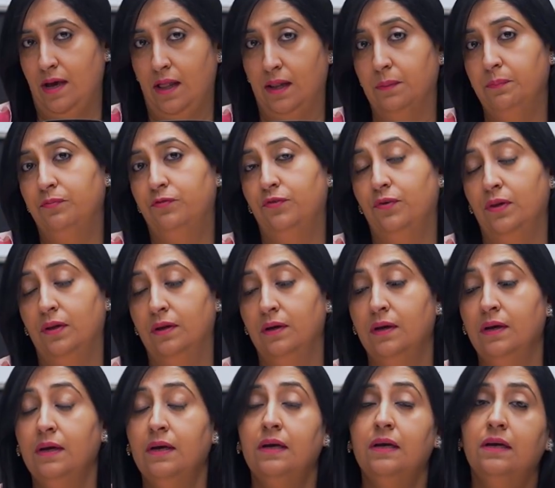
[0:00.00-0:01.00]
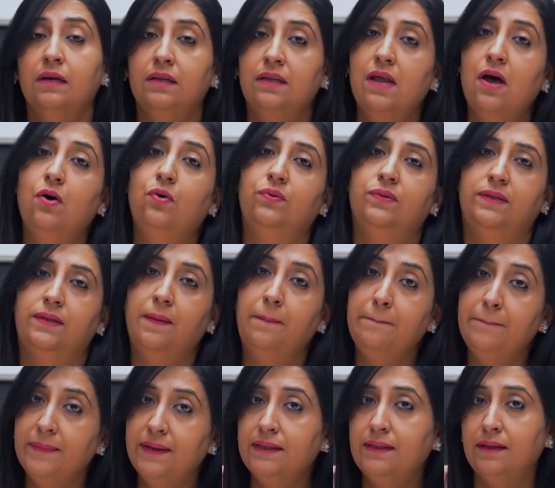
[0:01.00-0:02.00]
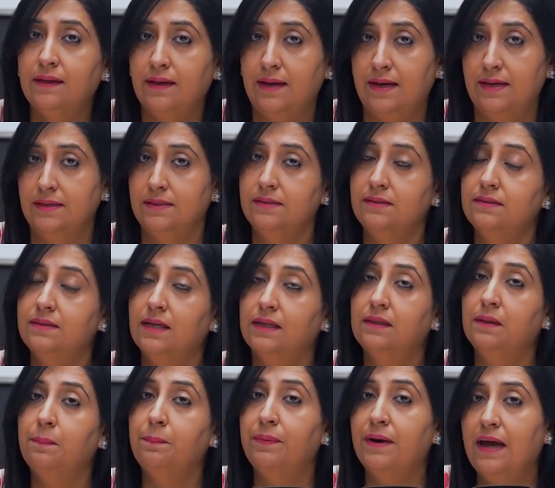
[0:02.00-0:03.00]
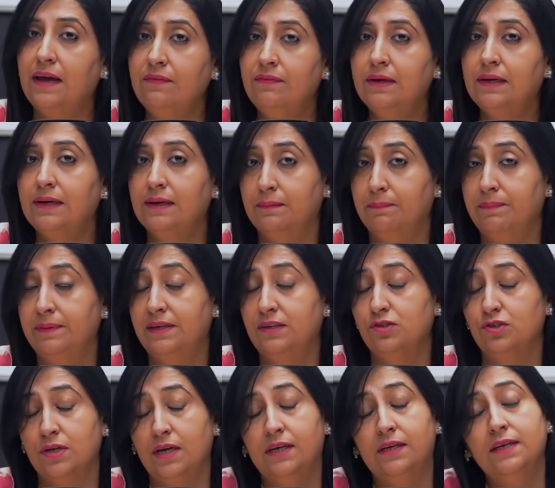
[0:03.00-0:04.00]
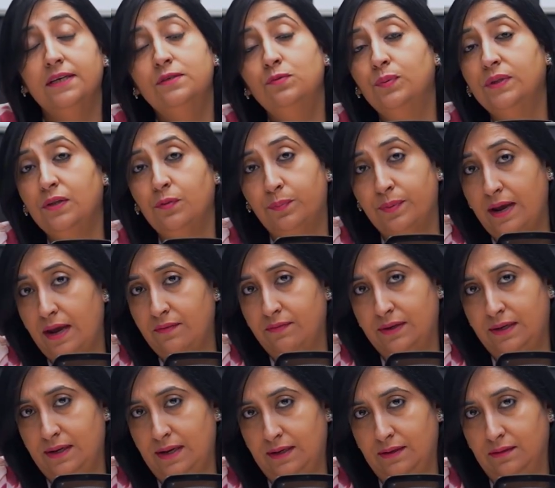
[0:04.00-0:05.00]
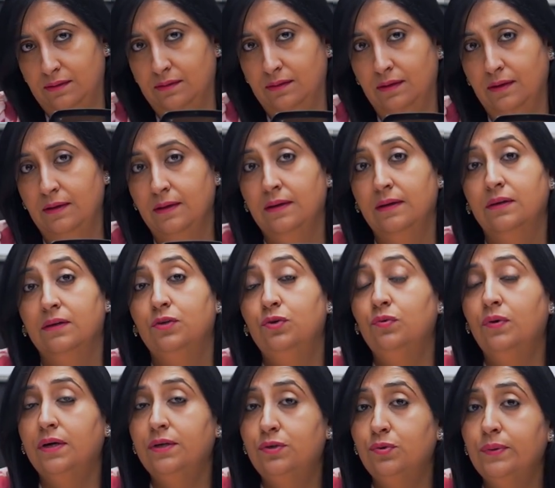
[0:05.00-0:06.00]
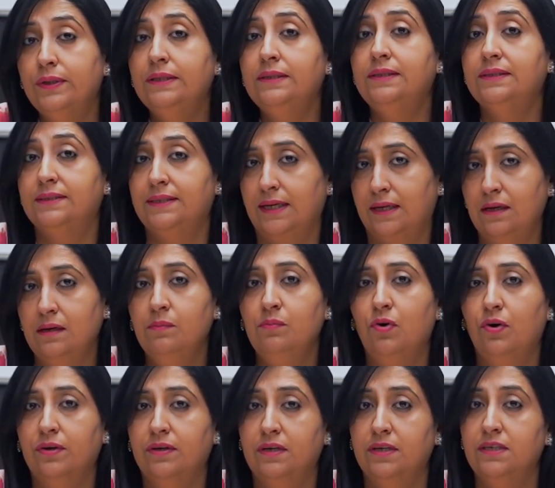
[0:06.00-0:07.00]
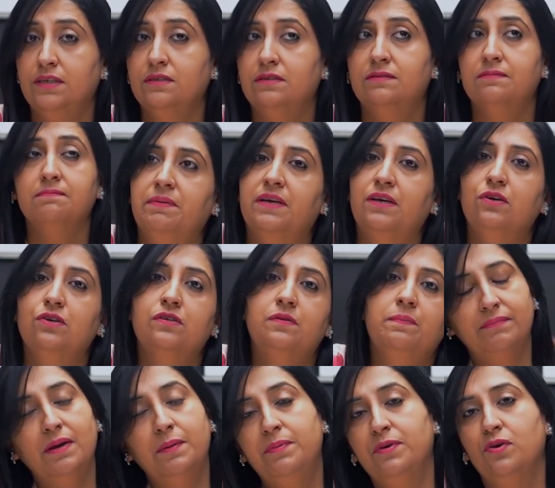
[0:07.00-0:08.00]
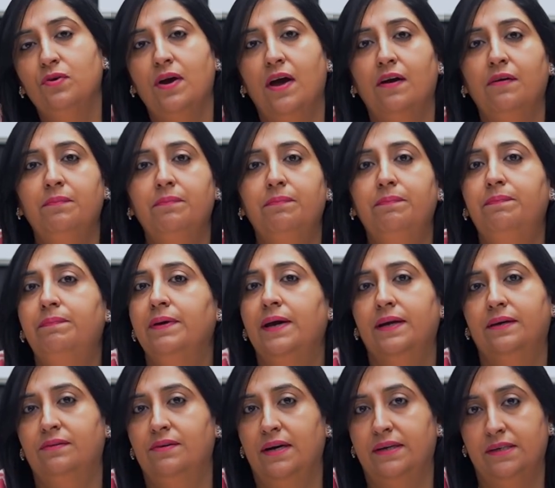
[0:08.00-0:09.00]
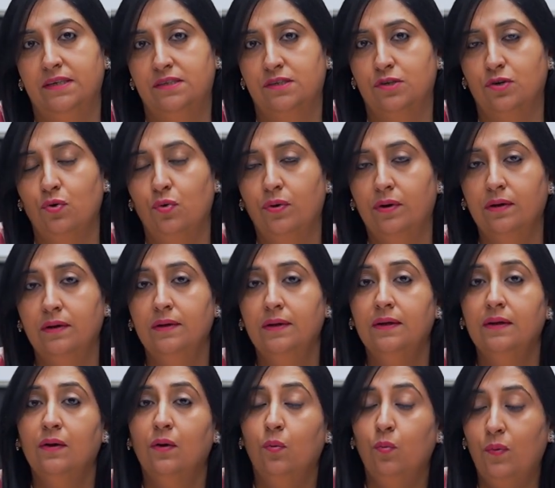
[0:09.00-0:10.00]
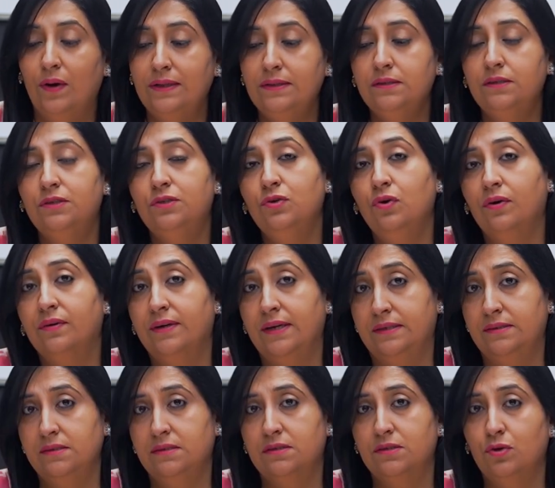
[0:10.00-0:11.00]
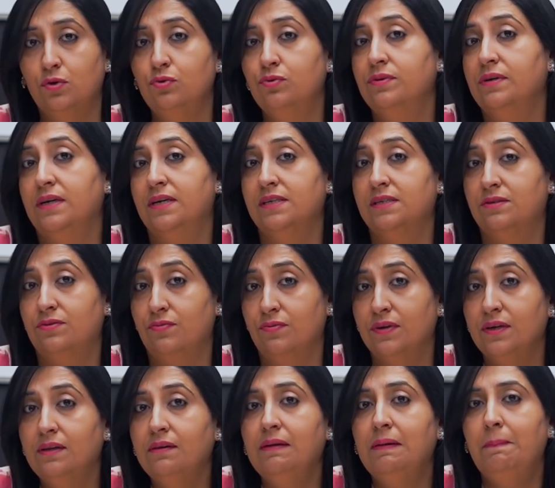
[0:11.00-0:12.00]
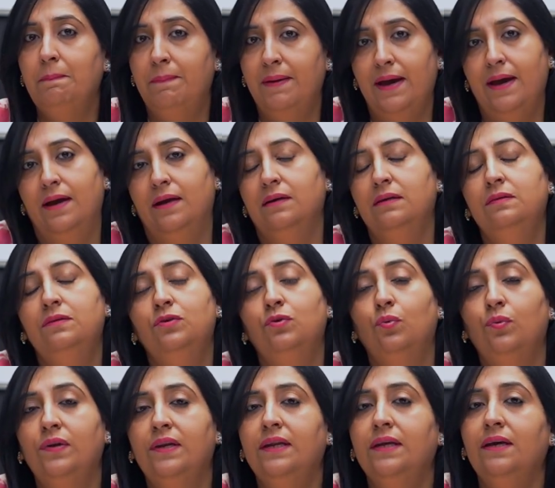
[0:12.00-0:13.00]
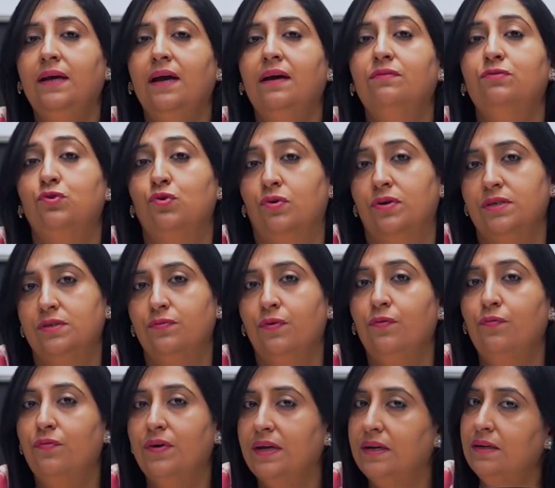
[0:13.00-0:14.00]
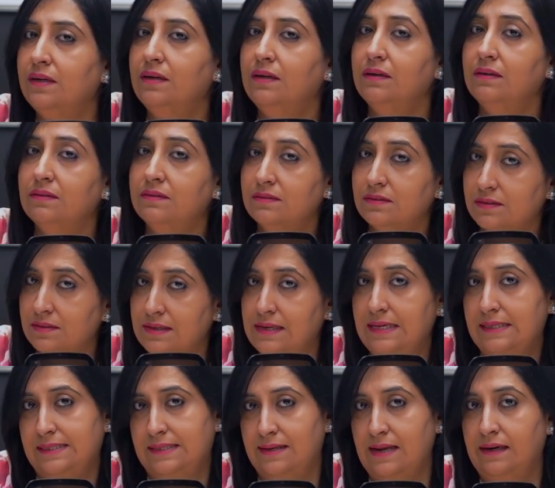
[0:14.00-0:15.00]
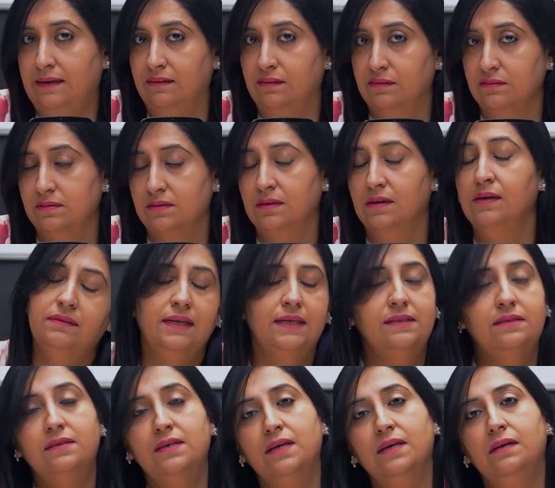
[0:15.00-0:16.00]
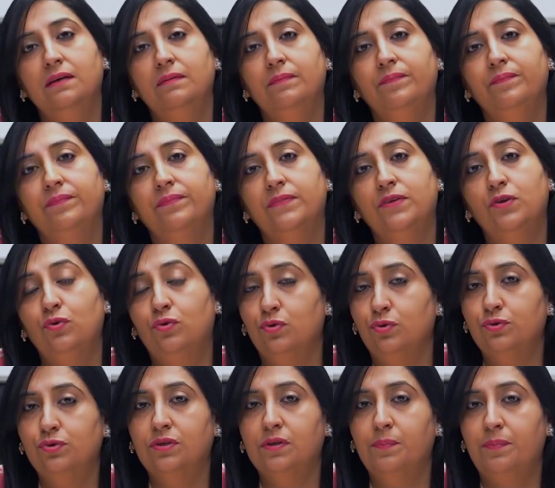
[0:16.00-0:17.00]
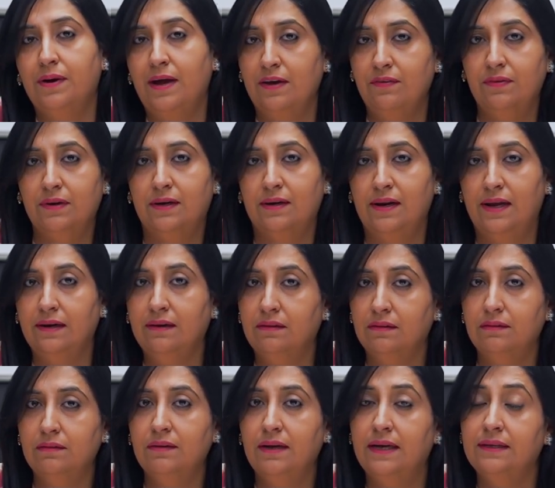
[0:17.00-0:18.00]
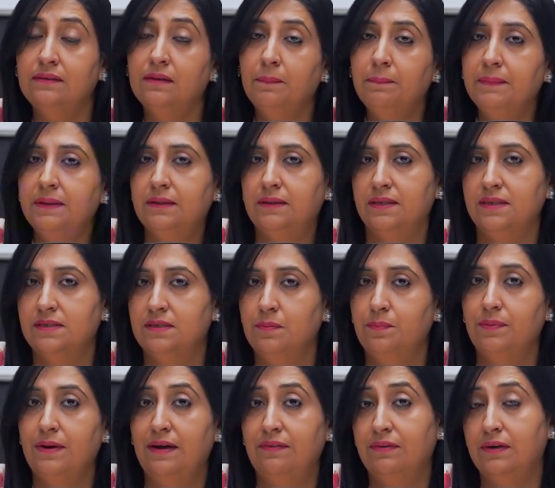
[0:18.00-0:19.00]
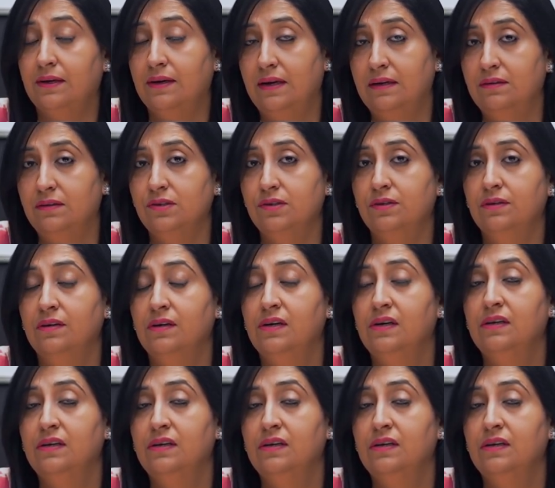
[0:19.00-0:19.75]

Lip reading: helpful. Now, the myth is that because it is with the private lender, you are doing the second mortgage because maybe you have bad credit score. Once your credit score is really bad, you only have choice for very less lenders. Let's say you go to the private lender, and the myth is the private lender